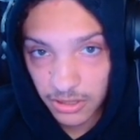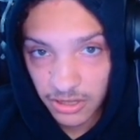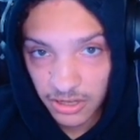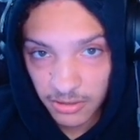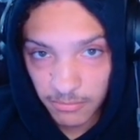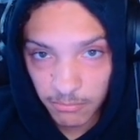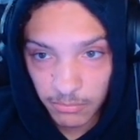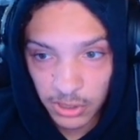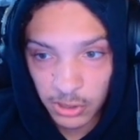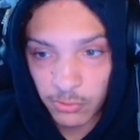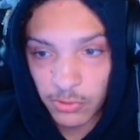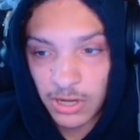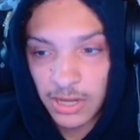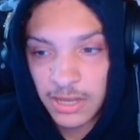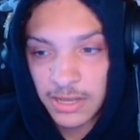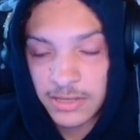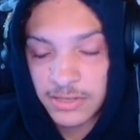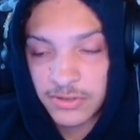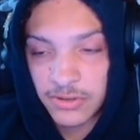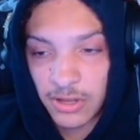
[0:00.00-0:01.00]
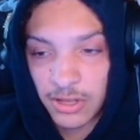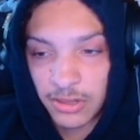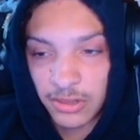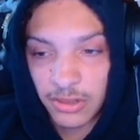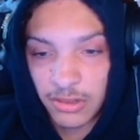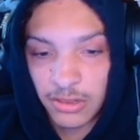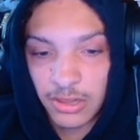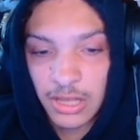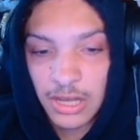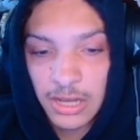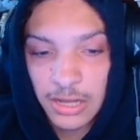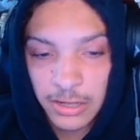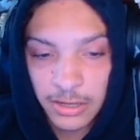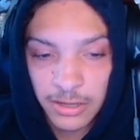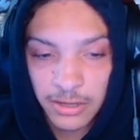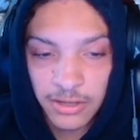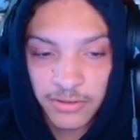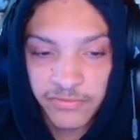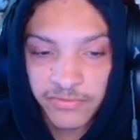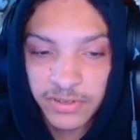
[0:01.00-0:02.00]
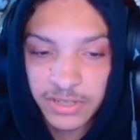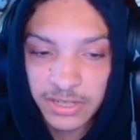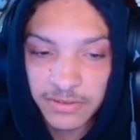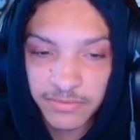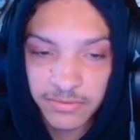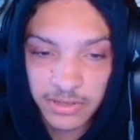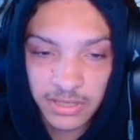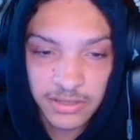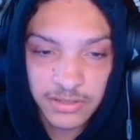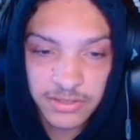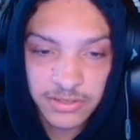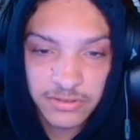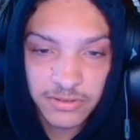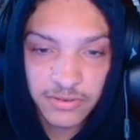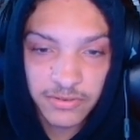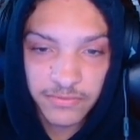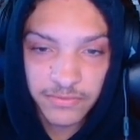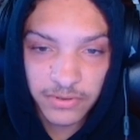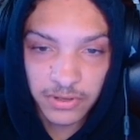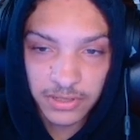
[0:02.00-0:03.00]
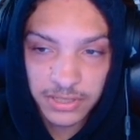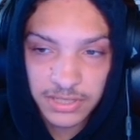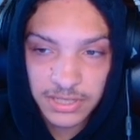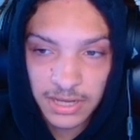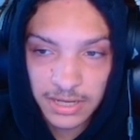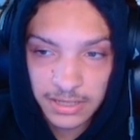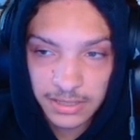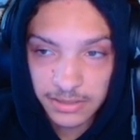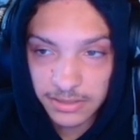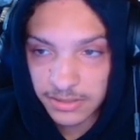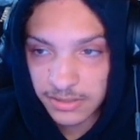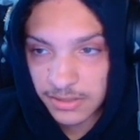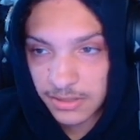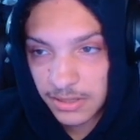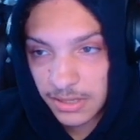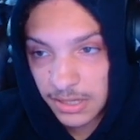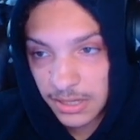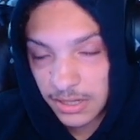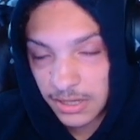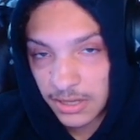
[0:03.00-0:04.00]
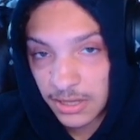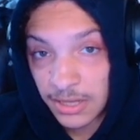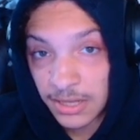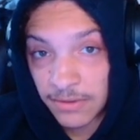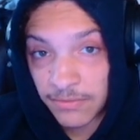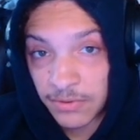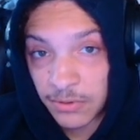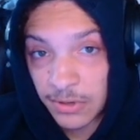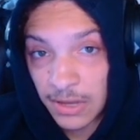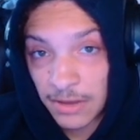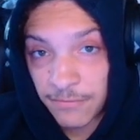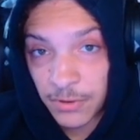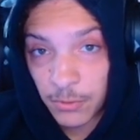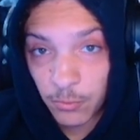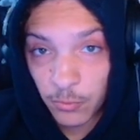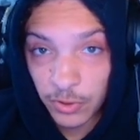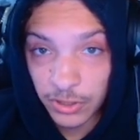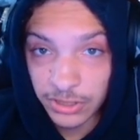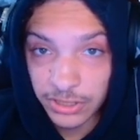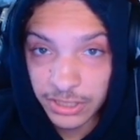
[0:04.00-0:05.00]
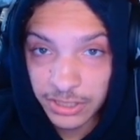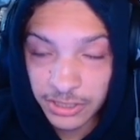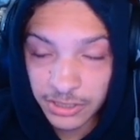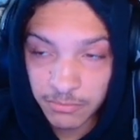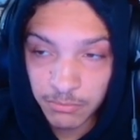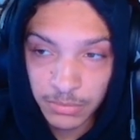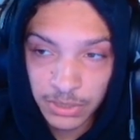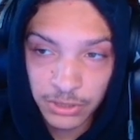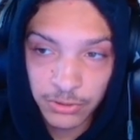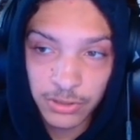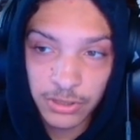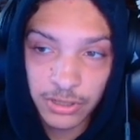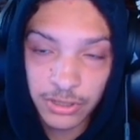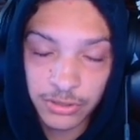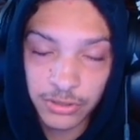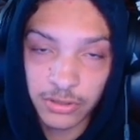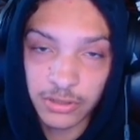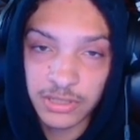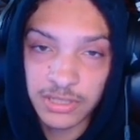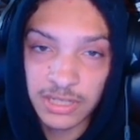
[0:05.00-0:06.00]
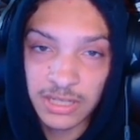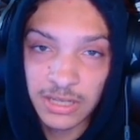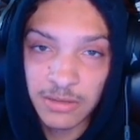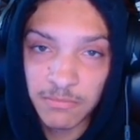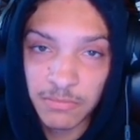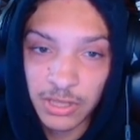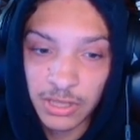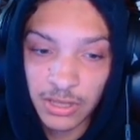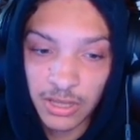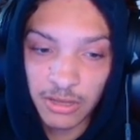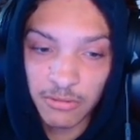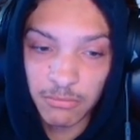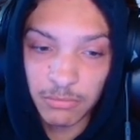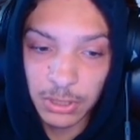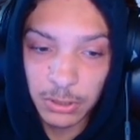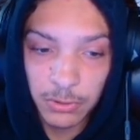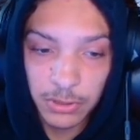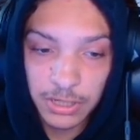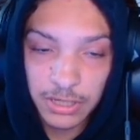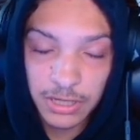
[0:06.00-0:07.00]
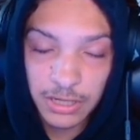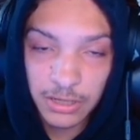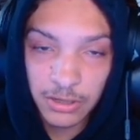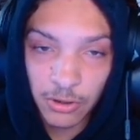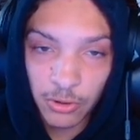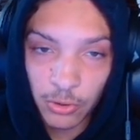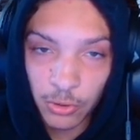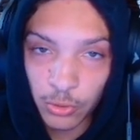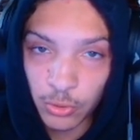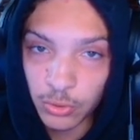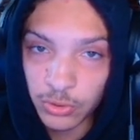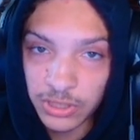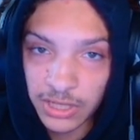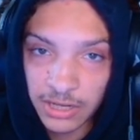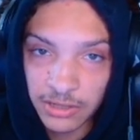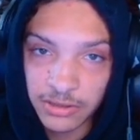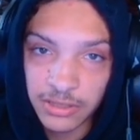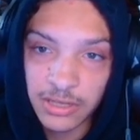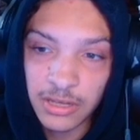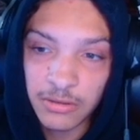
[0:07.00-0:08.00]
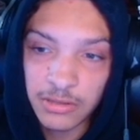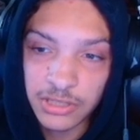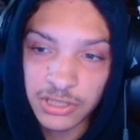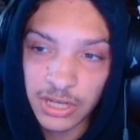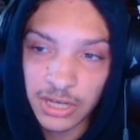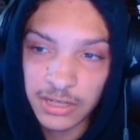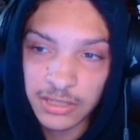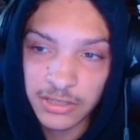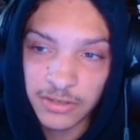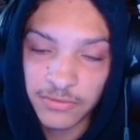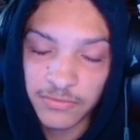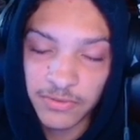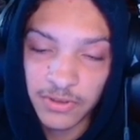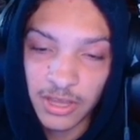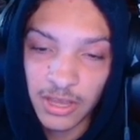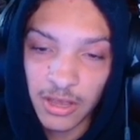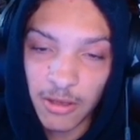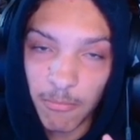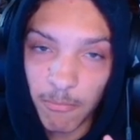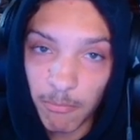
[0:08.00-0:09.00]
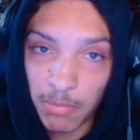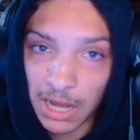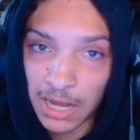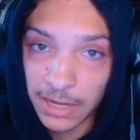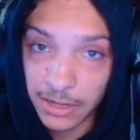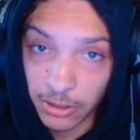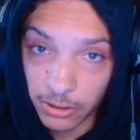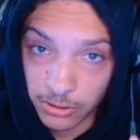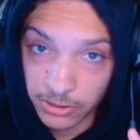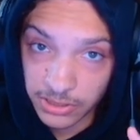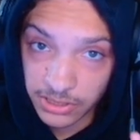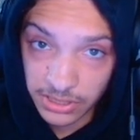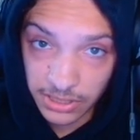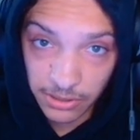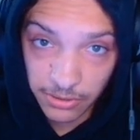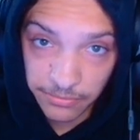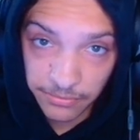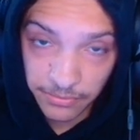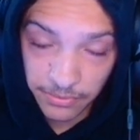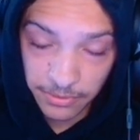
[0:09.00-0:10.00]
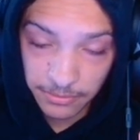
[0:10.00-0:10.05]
Mira has a lot of defense for sites. If you have a really good Mira on your team, Mira can hold down the objective by herself.